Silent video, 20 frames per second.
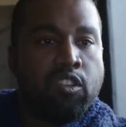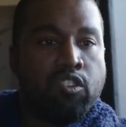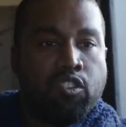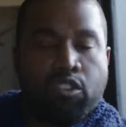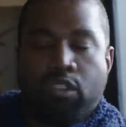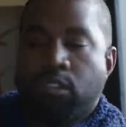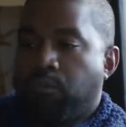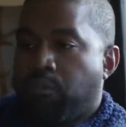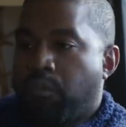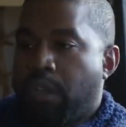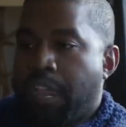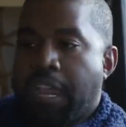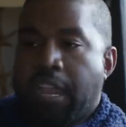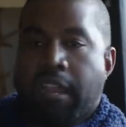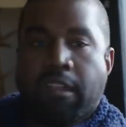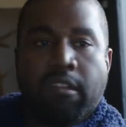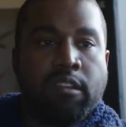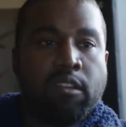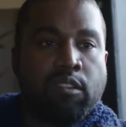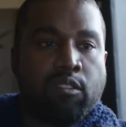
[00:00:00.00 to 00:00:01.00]
should
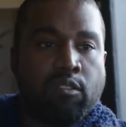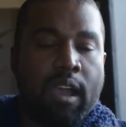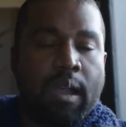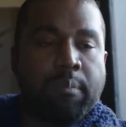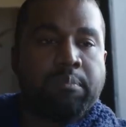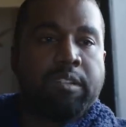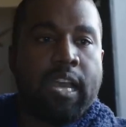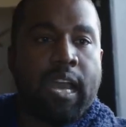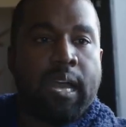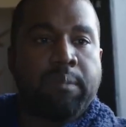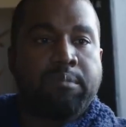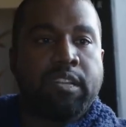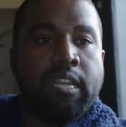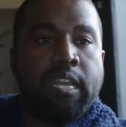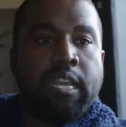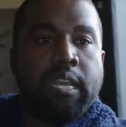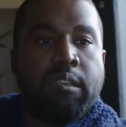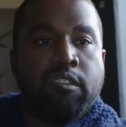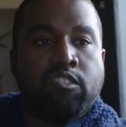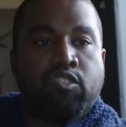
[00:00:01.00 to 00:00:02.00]
wear crop tops
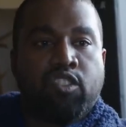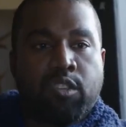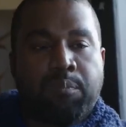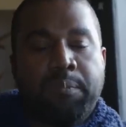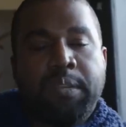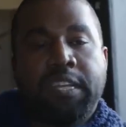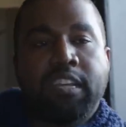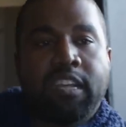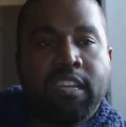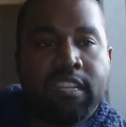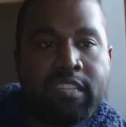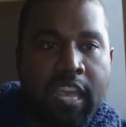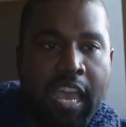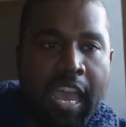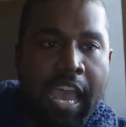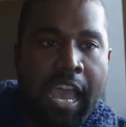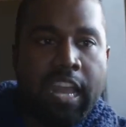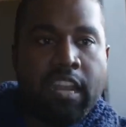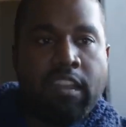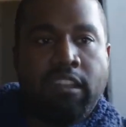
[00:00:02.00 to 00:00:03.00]
just because I
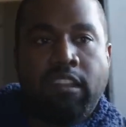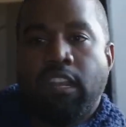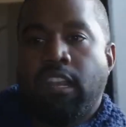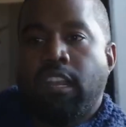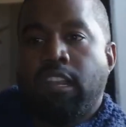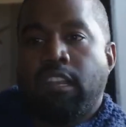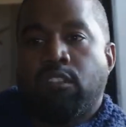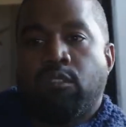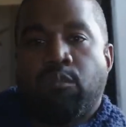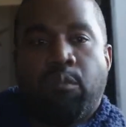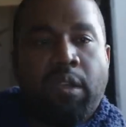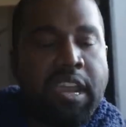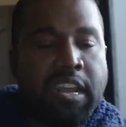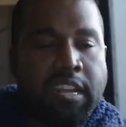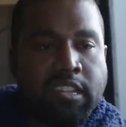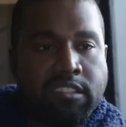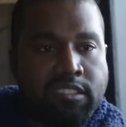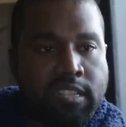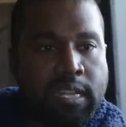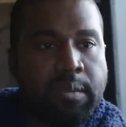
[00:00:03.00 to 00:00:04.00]
had her
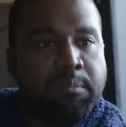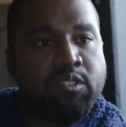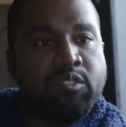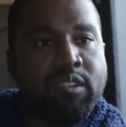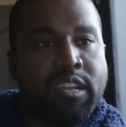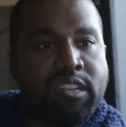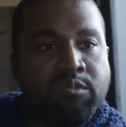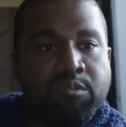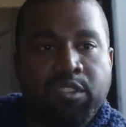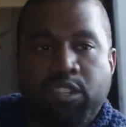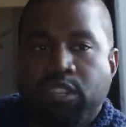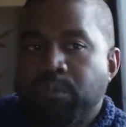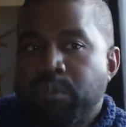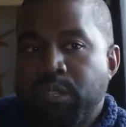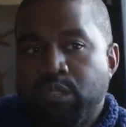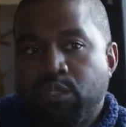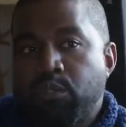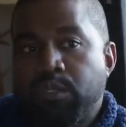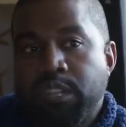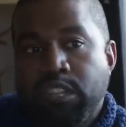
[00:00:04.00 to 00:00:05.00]
wearing a slip dress when she
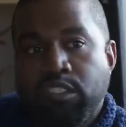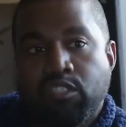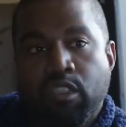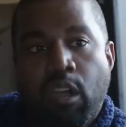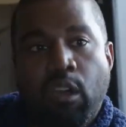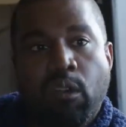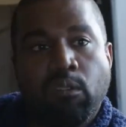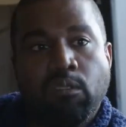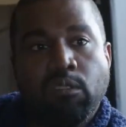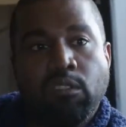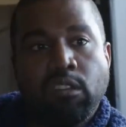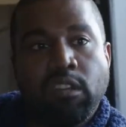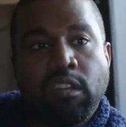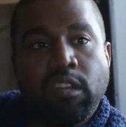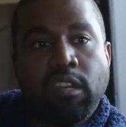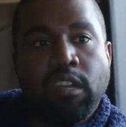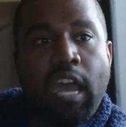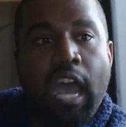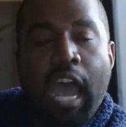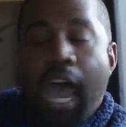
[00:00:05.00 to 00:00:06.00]
was 2 years old.
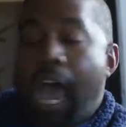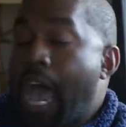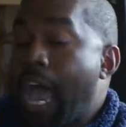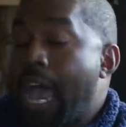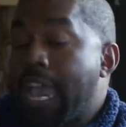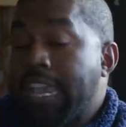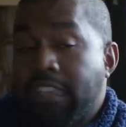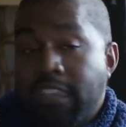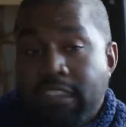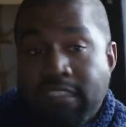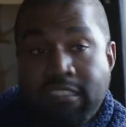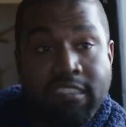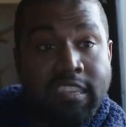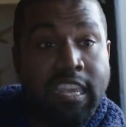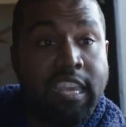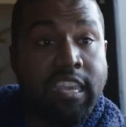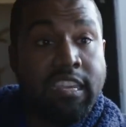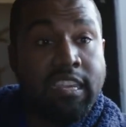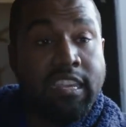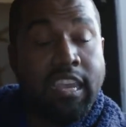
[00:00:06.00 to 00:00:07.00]
I
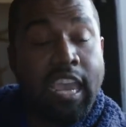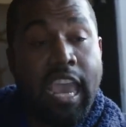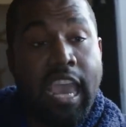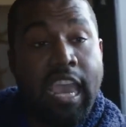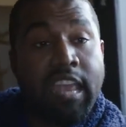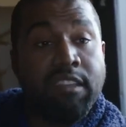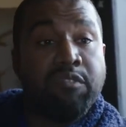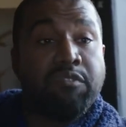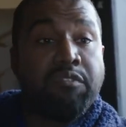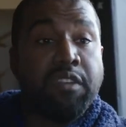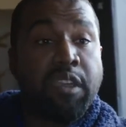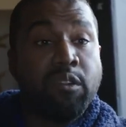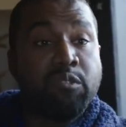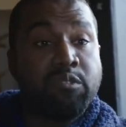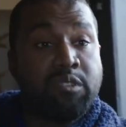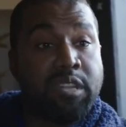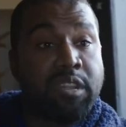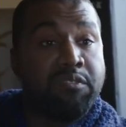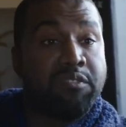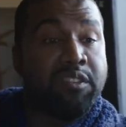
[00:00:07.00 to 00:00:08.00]
think and feel
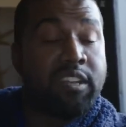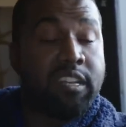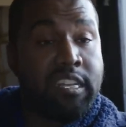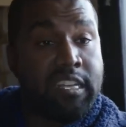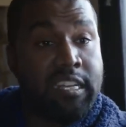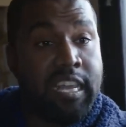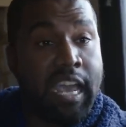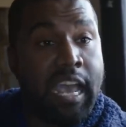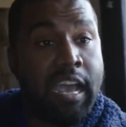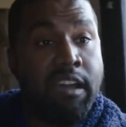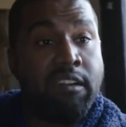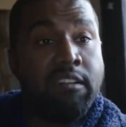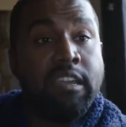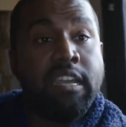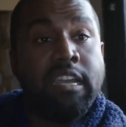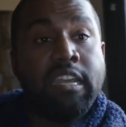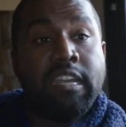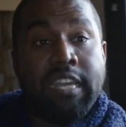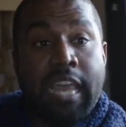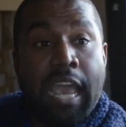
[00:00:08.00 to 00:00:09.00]
differently now
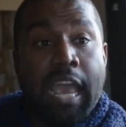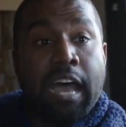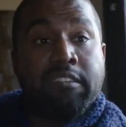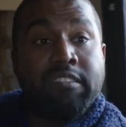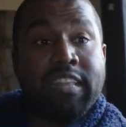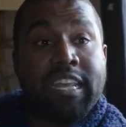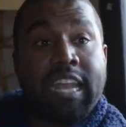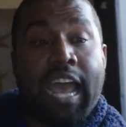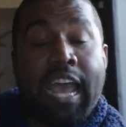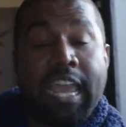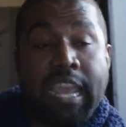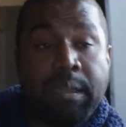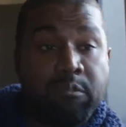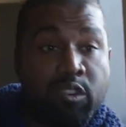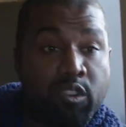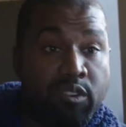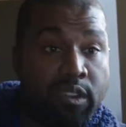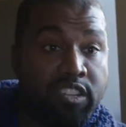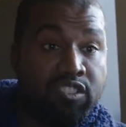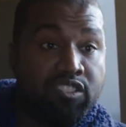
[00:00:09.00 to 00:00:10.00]
that I am
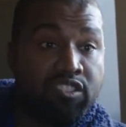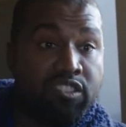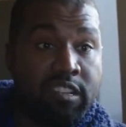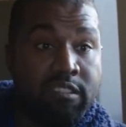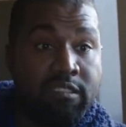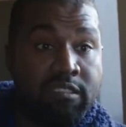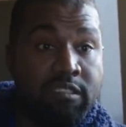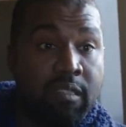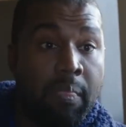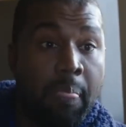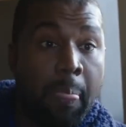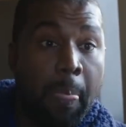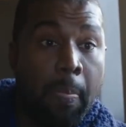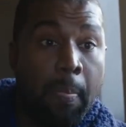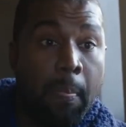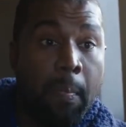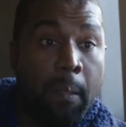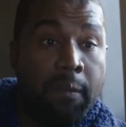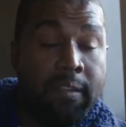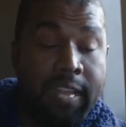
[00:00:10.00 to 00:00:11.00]
Christian,
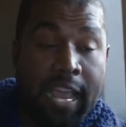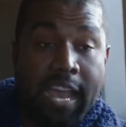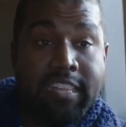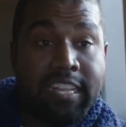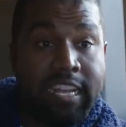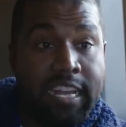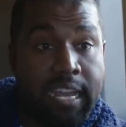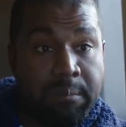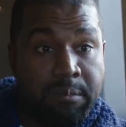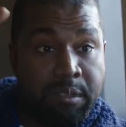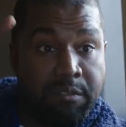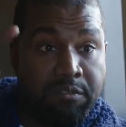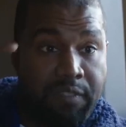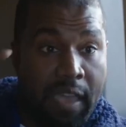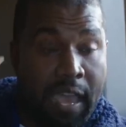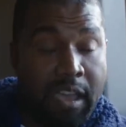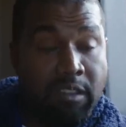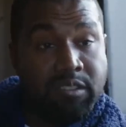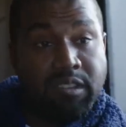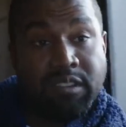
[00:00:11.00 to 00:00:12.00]
now that I'm the
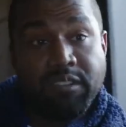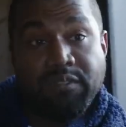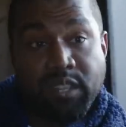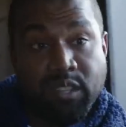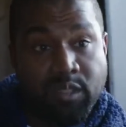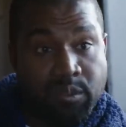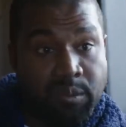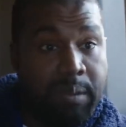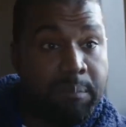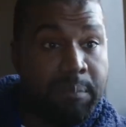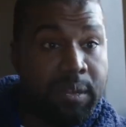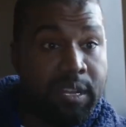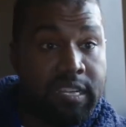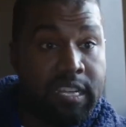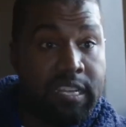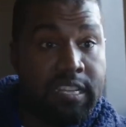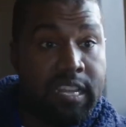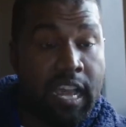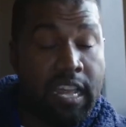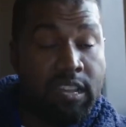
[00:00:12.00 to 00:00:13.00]
founder of a $3
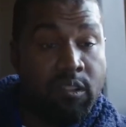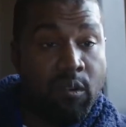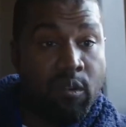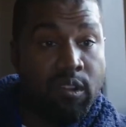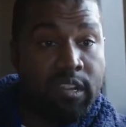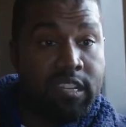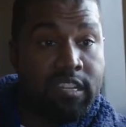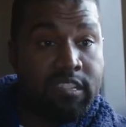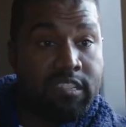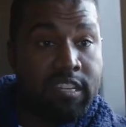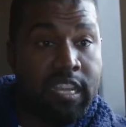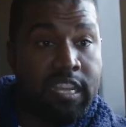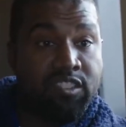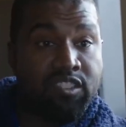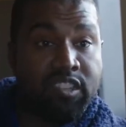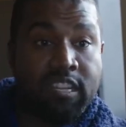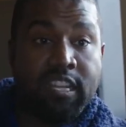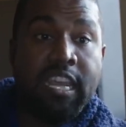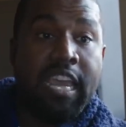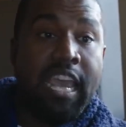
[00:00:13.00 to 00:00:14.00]
billion
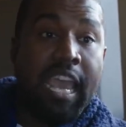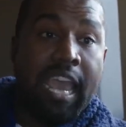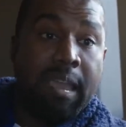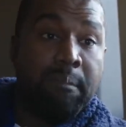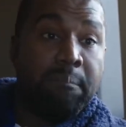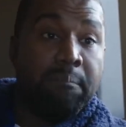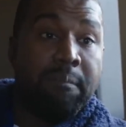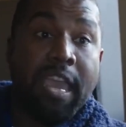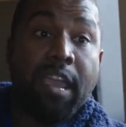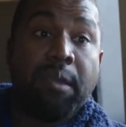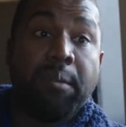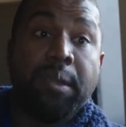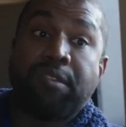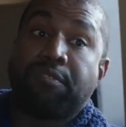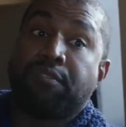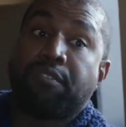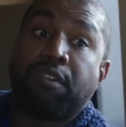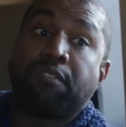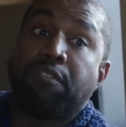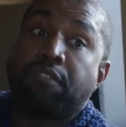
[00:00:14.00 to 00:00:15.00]
organization and
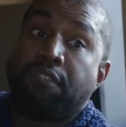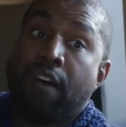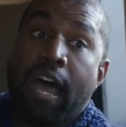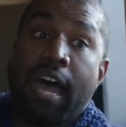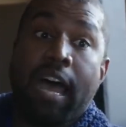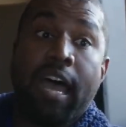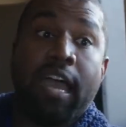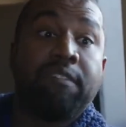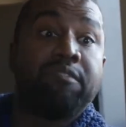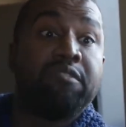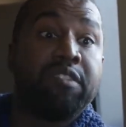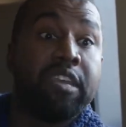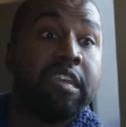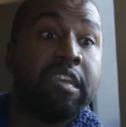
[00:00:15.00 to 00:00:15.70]
married for 5